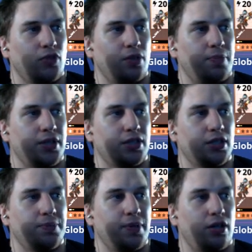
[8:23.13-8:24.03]
Piston
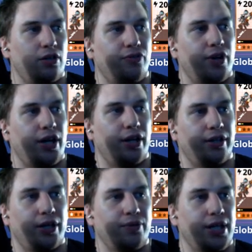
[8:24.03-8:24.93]
Spitter, fire.
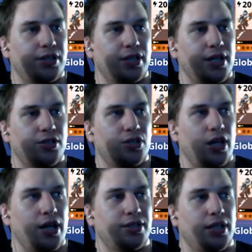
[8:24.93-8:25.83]
That one actually has a
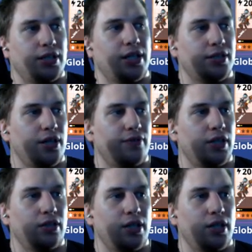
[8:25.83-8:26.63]
chance, and it takes heavy.